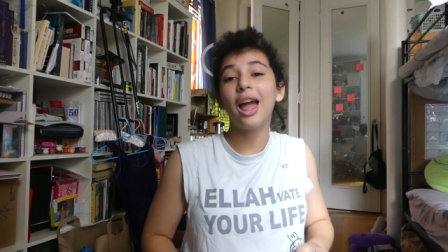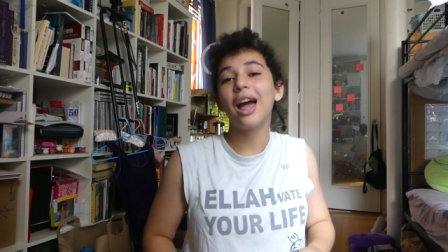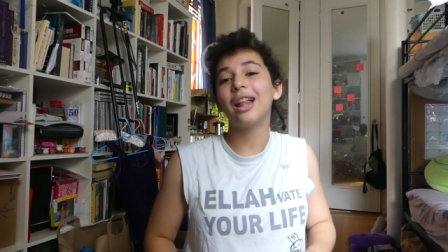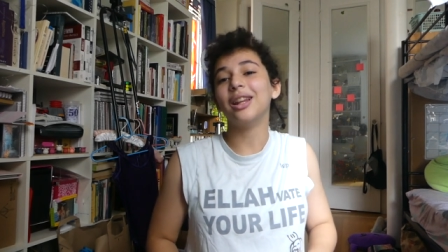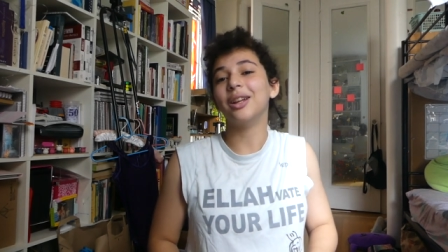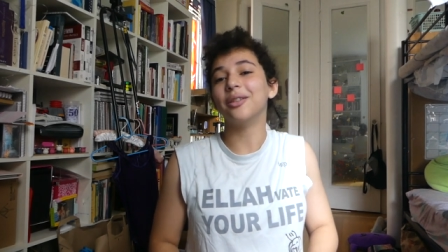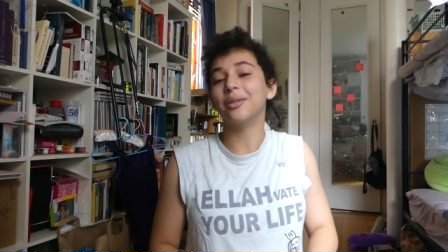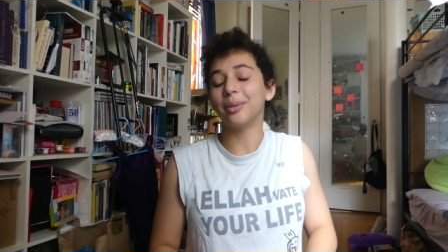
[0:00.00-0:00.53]

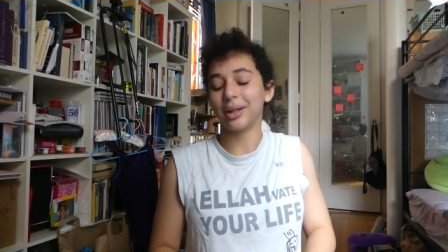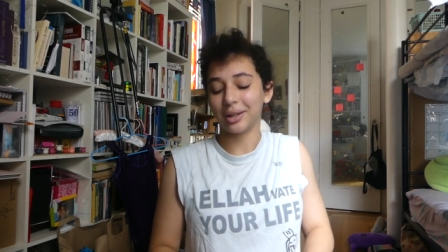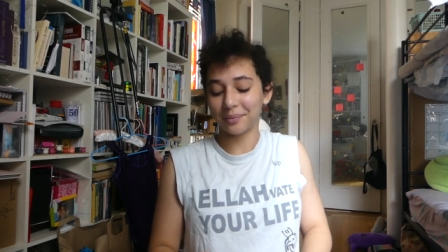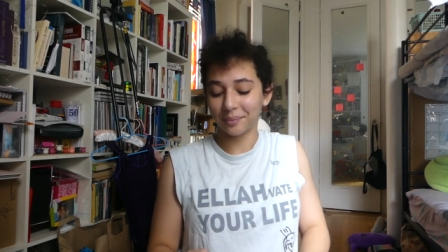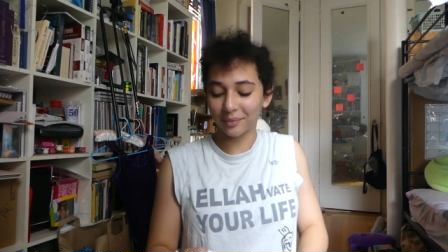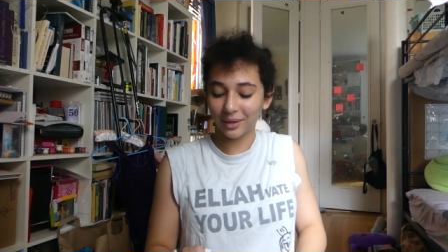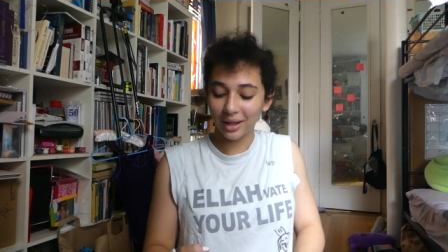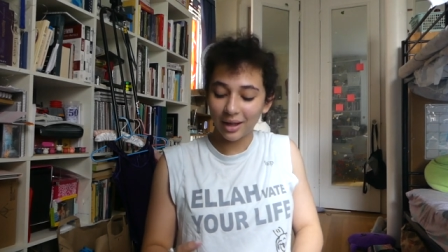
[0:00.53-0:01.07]
Hello everybody.
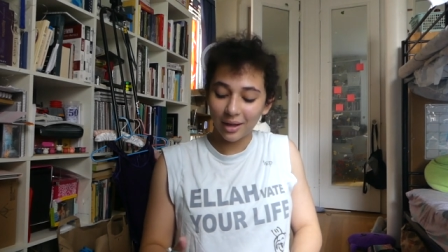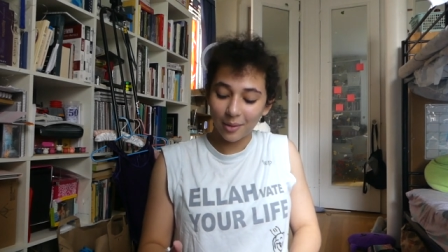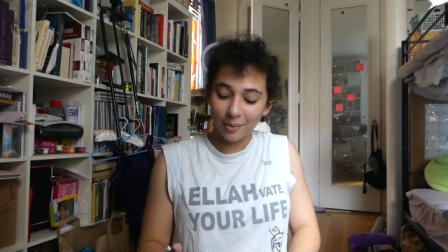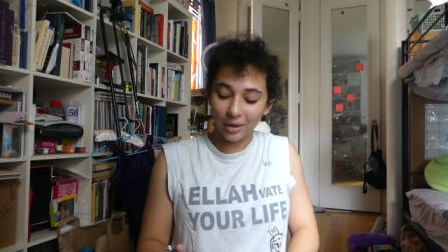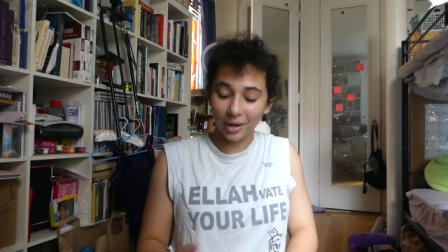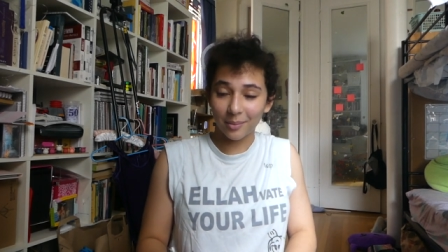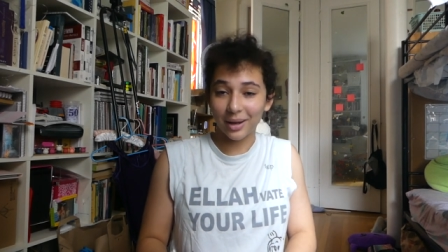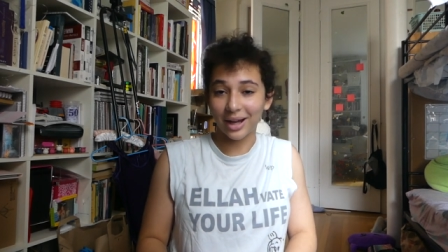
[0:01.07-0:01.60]

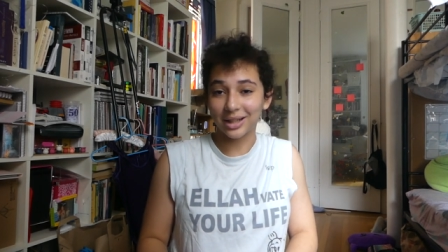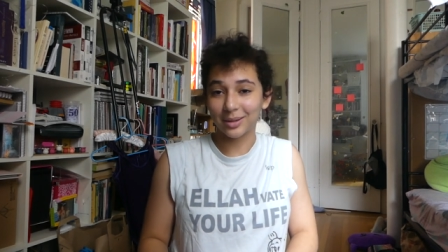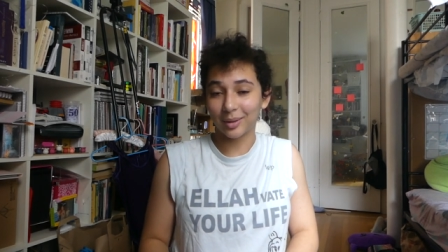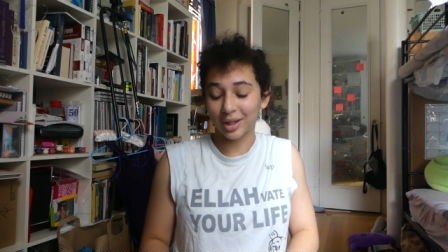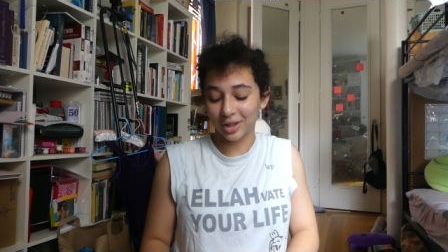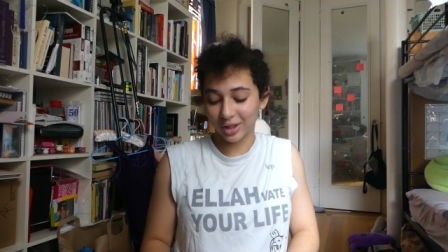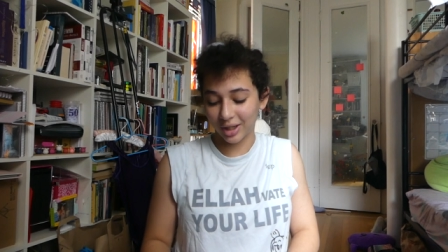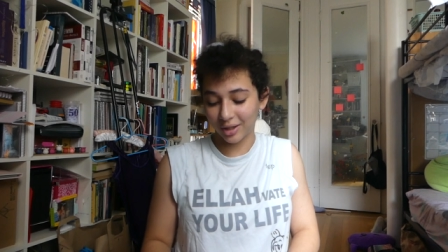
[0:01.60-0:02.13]
Welcome back to
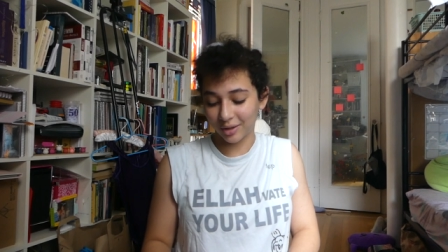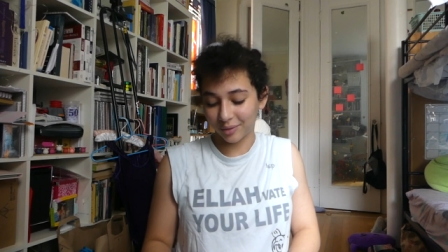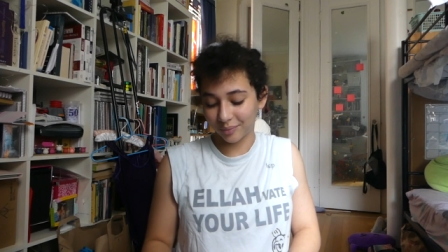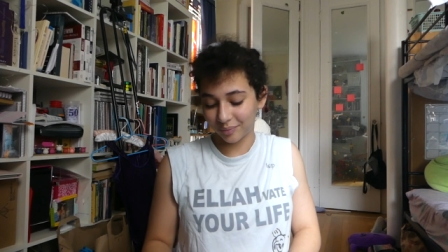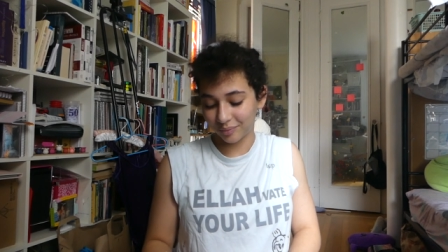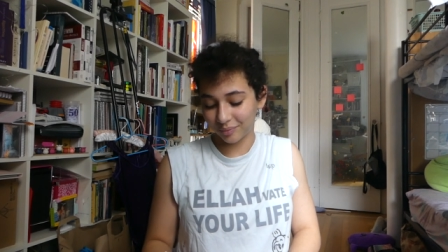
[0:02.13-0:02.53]
my channel.